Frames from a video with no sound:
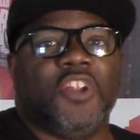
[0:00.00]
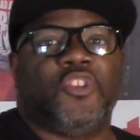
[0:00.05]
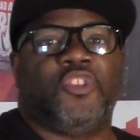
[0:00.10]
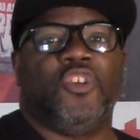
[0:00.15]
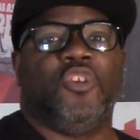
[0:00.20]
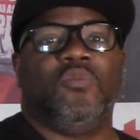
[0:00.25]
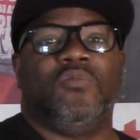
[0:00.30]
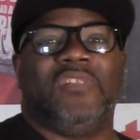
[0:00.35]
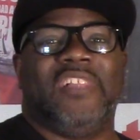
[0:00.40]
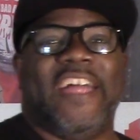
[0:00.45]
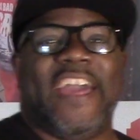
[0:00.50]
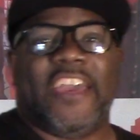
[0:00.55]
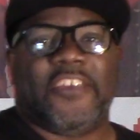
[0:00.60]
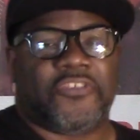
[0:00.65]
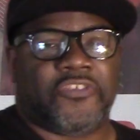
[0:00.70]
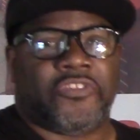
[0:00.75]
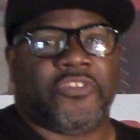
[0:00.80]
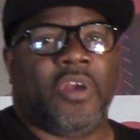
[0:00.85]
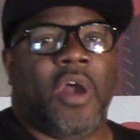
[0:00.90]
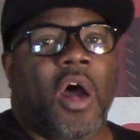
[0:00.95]
do
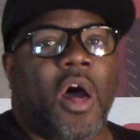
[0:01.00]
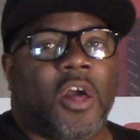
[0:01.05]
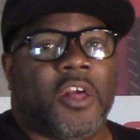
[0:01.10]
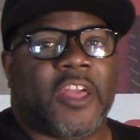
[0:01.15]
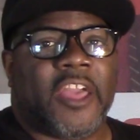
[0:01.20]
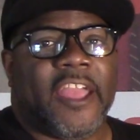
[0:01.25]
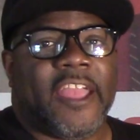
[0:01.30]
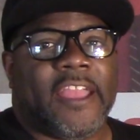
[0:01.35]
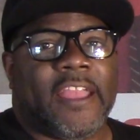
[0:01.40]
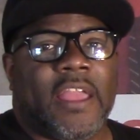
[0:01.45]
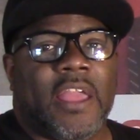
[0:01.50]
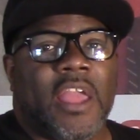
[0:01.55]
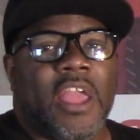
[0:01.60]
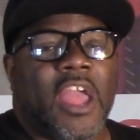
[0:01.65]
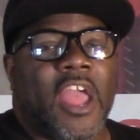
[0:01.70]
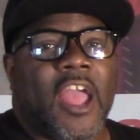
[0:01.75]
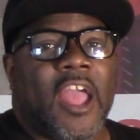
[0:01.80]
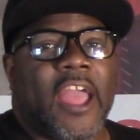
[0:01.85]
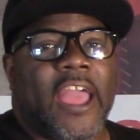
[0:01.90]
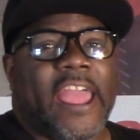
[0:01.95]
less talking
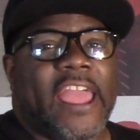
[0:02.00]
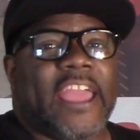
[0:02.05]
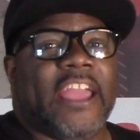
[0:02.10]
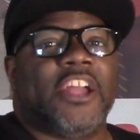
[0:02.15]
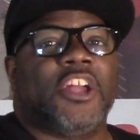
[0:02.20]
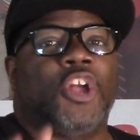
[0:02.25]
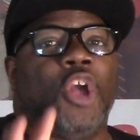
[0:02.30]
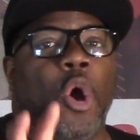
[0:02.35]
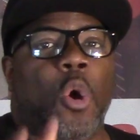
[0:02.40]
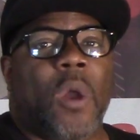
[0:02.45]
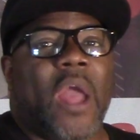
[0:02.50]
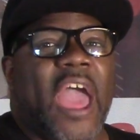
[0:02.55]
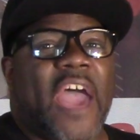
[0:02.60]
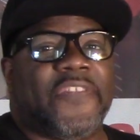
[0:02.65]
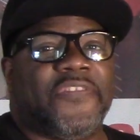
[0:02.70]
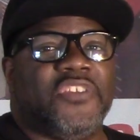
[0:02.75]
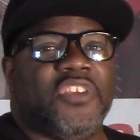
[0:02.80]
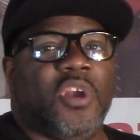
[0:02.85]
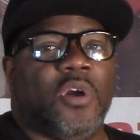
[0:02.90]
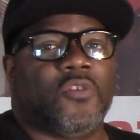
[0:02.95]
and go
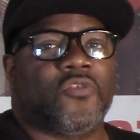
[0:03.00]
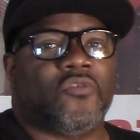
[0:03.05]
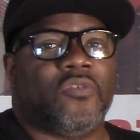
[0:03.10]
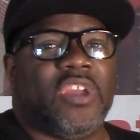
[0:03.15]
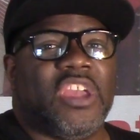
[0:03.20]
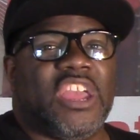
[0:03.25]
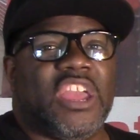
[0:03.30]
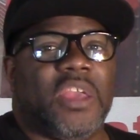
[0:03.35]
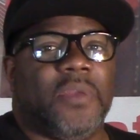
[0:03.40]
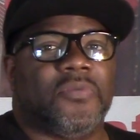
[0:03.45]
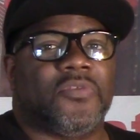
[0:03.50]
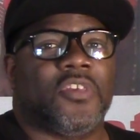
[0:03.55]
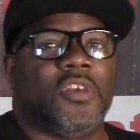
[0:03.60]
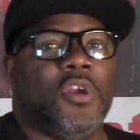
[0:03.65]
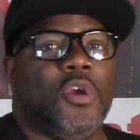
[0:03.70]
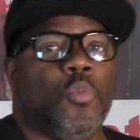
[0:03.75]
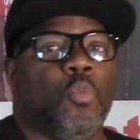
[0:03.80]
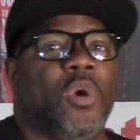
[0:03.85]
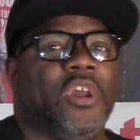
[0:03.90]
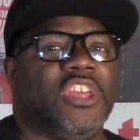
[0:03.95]
after your dreams.
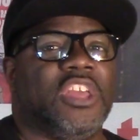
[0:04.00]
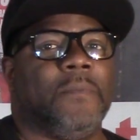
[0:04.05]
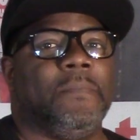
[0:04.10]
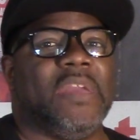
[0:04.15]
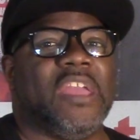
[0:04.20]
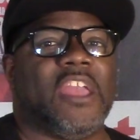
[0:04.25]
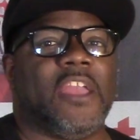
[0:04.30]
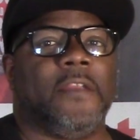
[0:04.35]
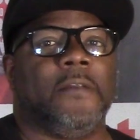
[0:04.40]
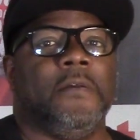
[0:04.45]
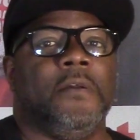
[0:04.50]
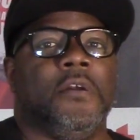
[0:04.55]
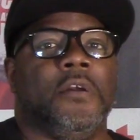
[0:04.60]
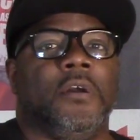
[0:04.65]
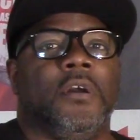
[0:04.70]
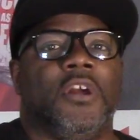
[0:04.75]
What do you mean?